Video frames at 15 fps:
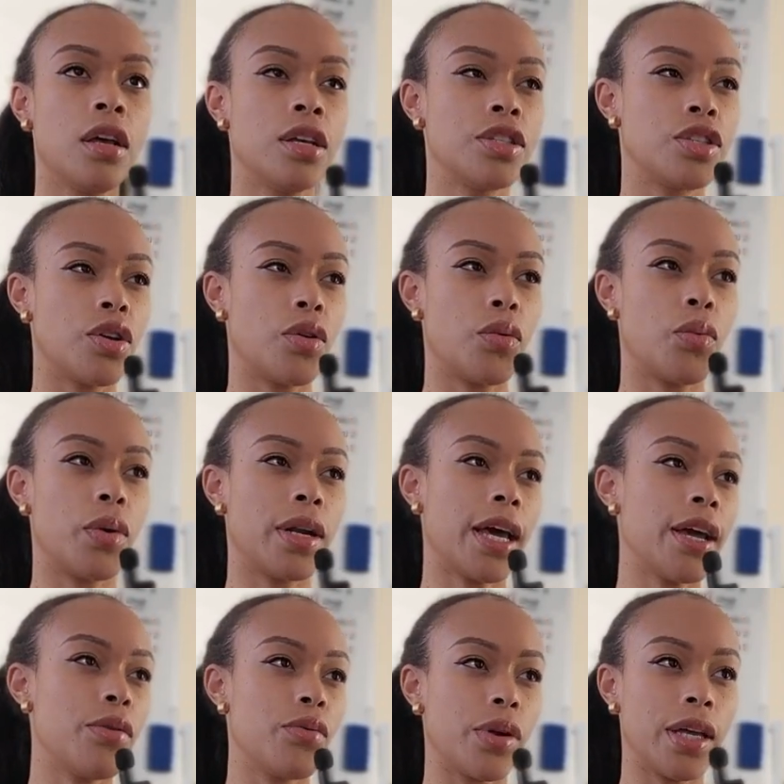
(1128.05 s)
So when
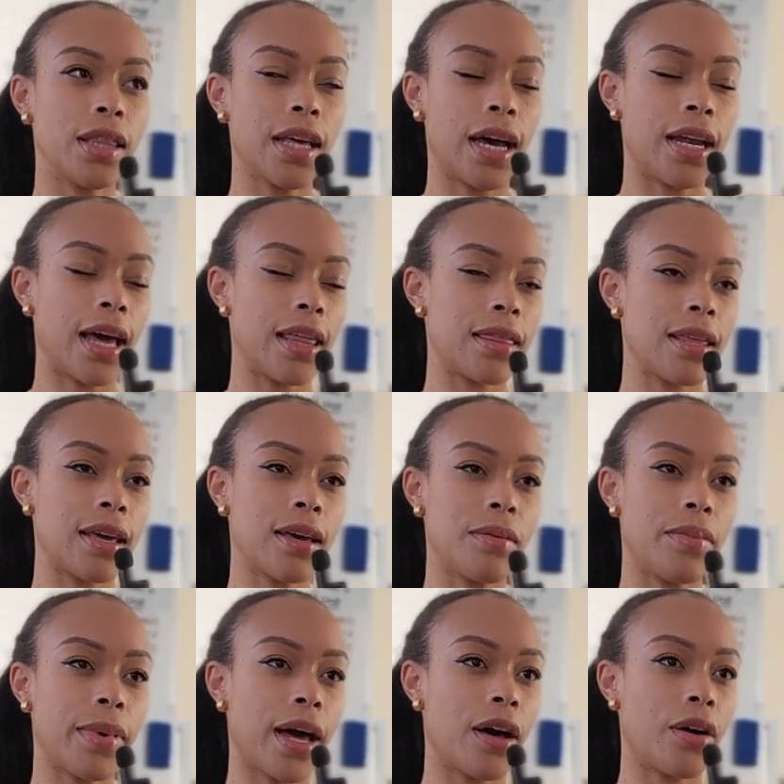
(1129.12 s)
I read that, I think
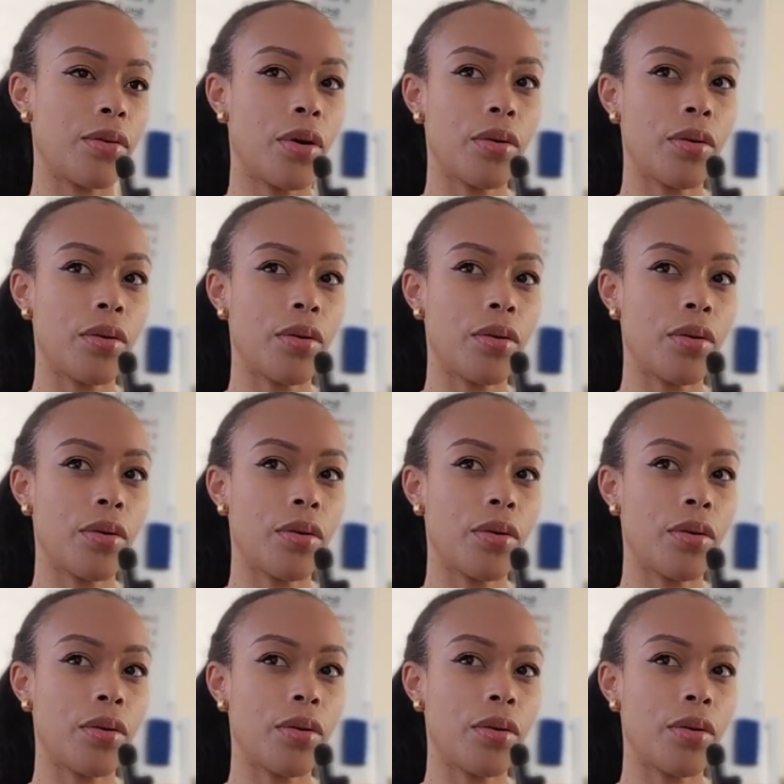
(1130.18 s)
about,